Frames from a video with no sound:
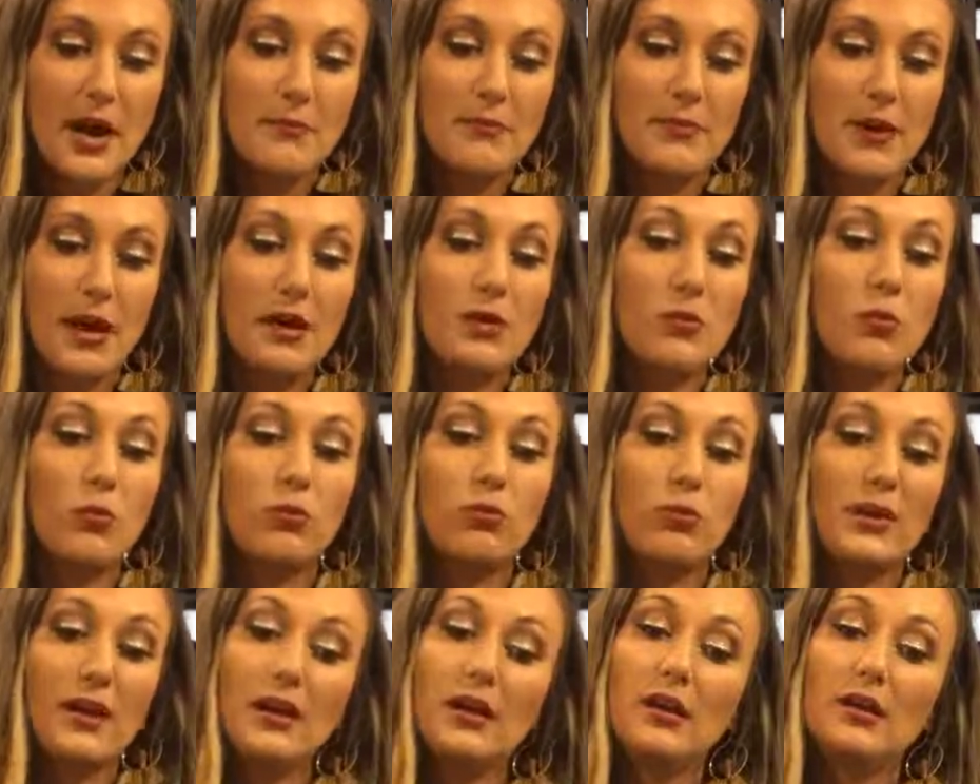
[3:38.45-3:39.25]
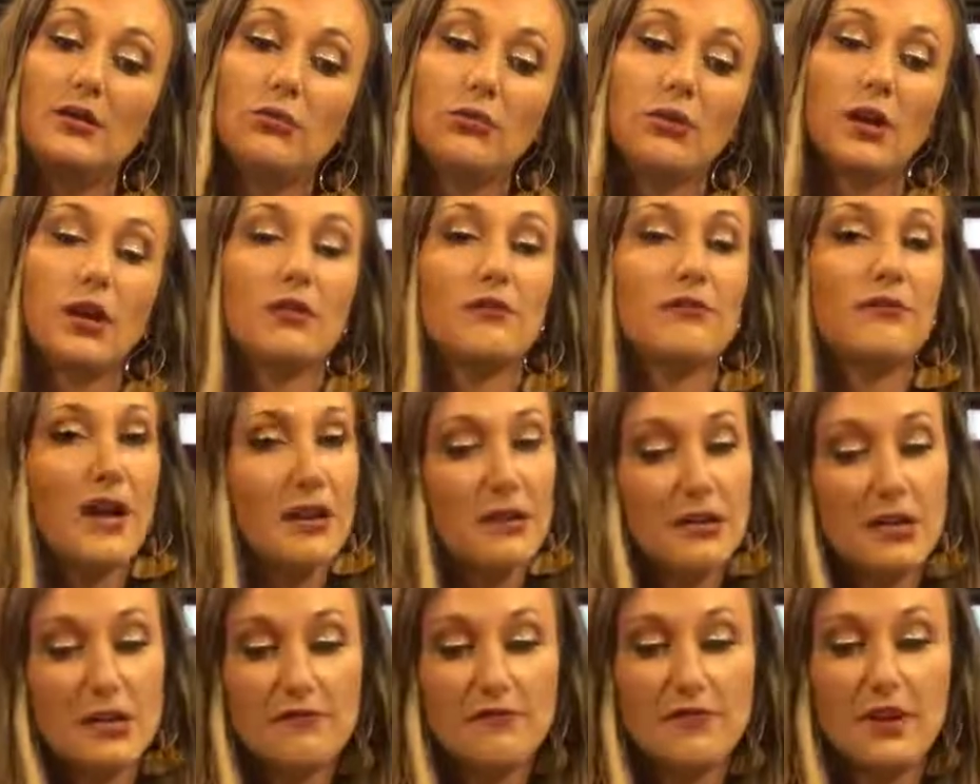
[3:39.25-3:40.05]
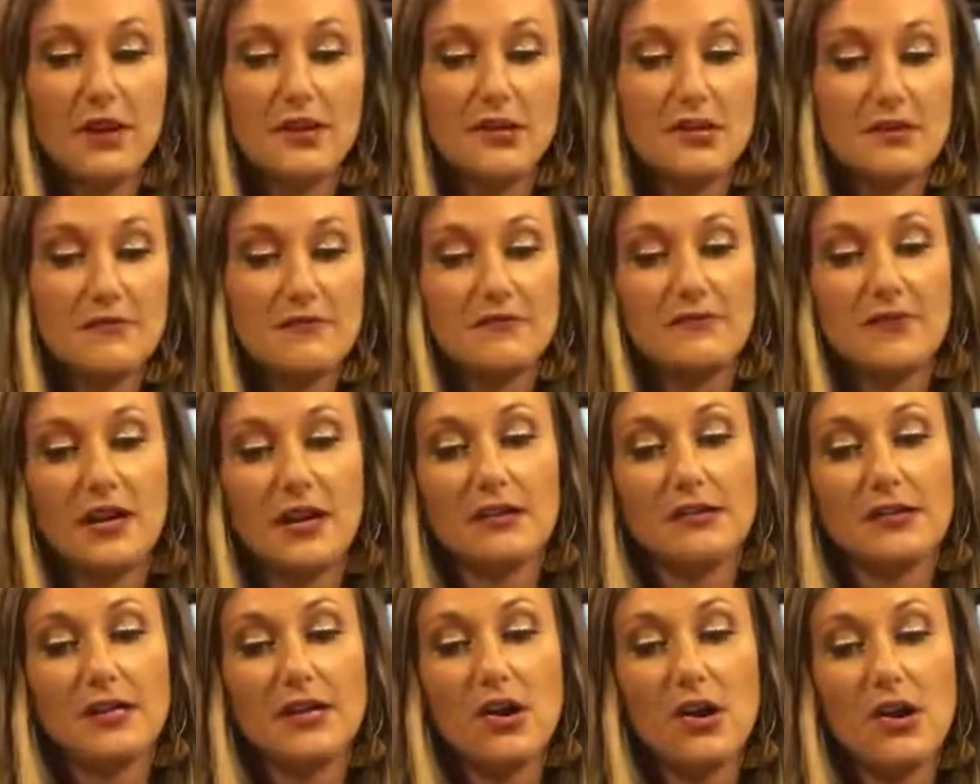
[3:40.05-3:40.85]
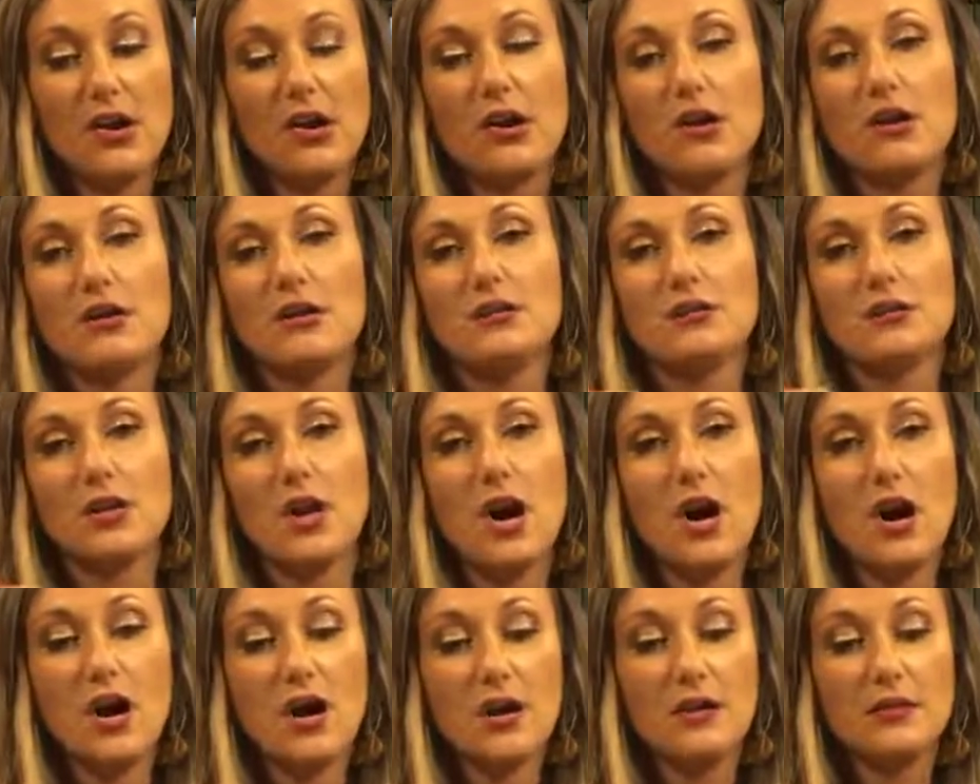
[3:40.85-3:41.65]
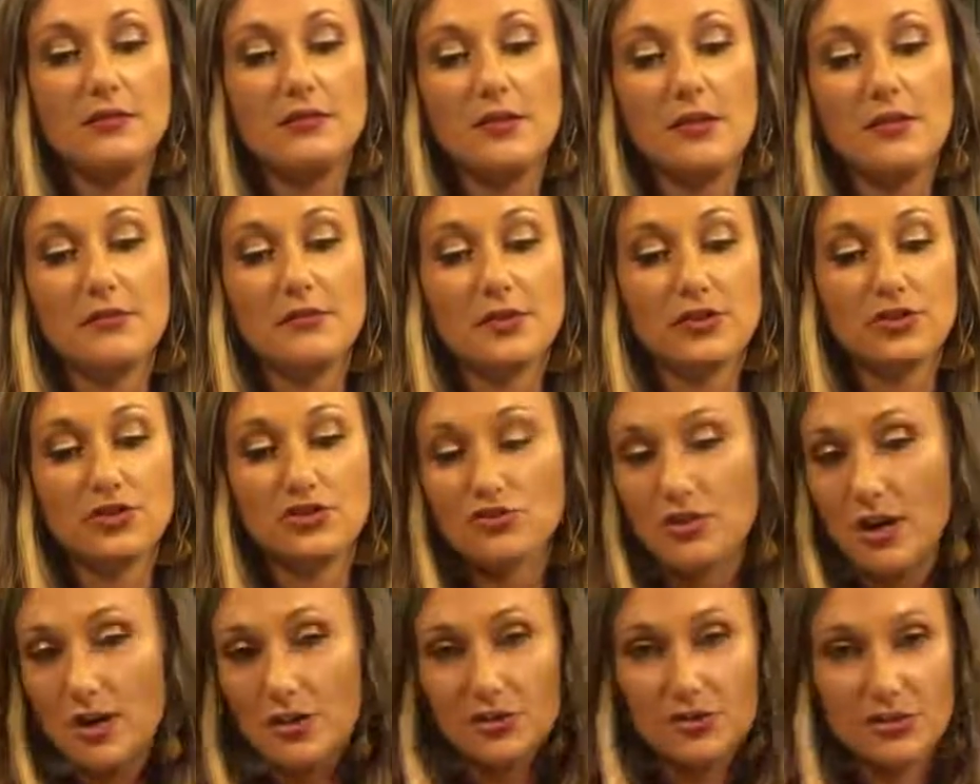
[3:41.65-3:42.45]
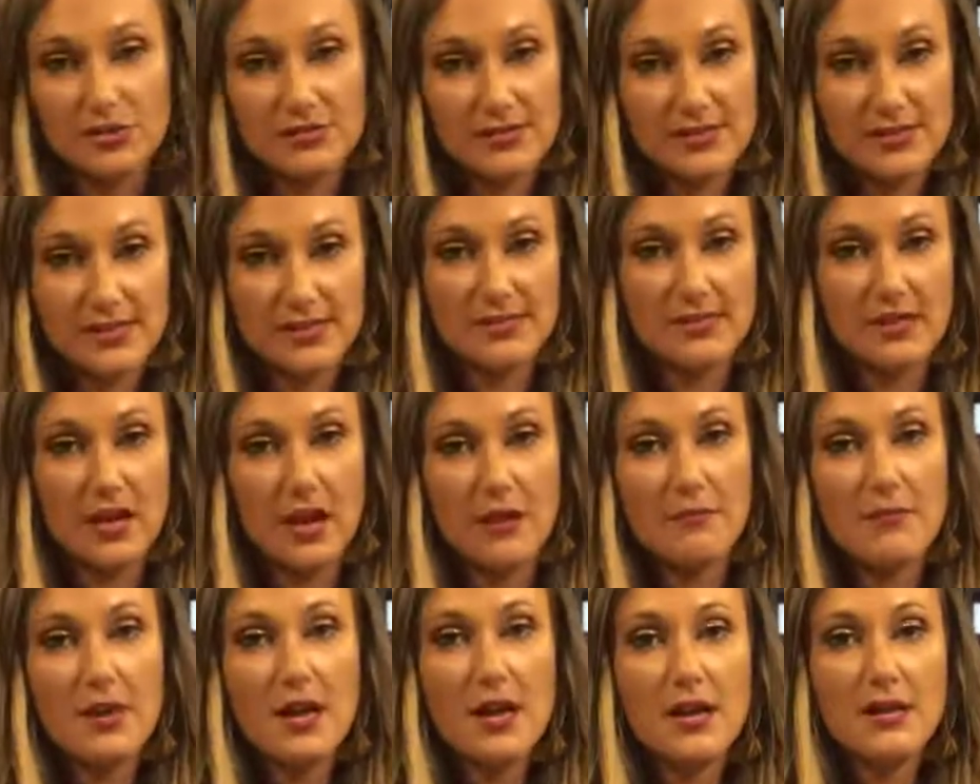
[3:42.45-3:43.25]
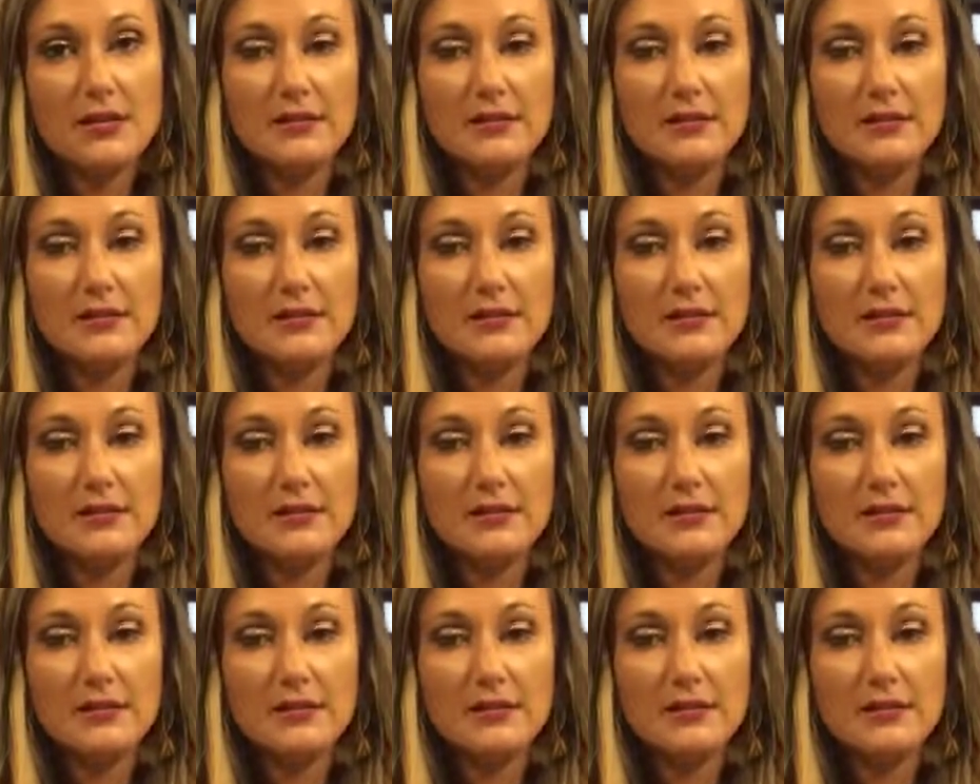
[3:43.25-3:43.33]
but we were very, very, very hard on the structured system.